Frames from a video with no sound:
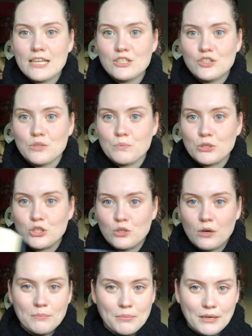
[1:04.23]
a super
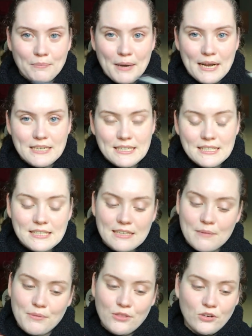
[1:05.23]
short book, but I did
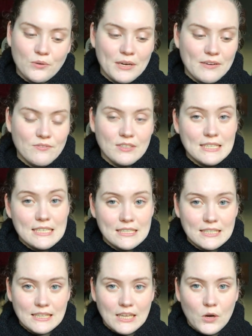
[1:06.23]
zip through it
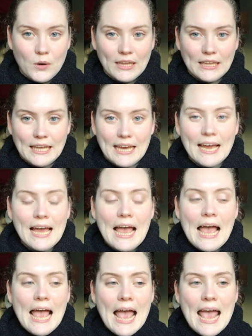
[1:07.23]
decently quickly,
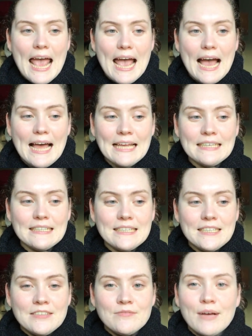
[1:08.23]
and
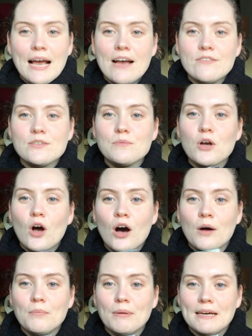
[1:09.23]
I have some
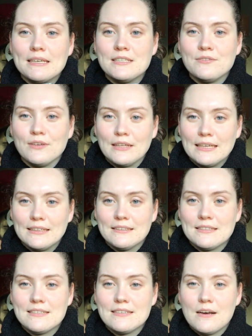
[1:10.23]
complex
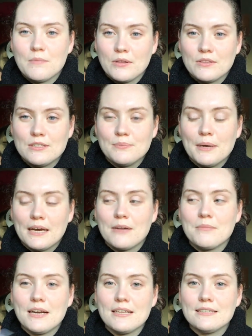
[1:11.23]
feelings about this book.
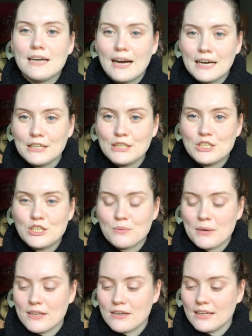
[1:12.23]
I'm not entirely sure
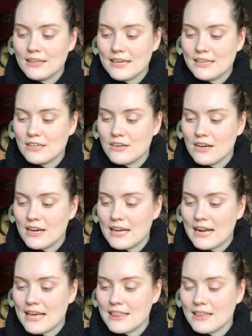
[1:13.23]
whether I like it or
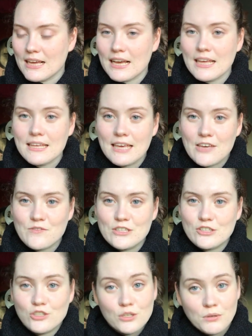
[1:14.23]
not. I think I gave
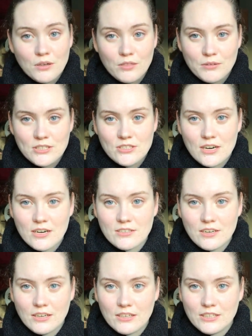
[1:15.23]
it 2 or 3 stars
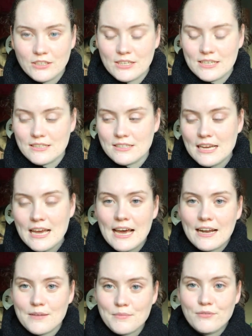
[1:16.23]
on Goodreads,
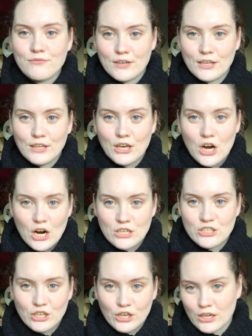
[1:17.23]
and I'm a fairly
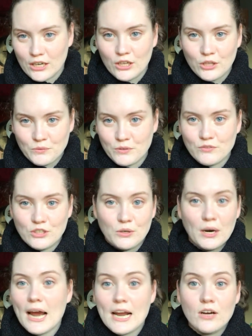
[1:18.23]
harsh and critical
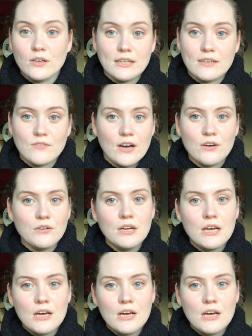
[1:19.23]
reviewer. I don't give out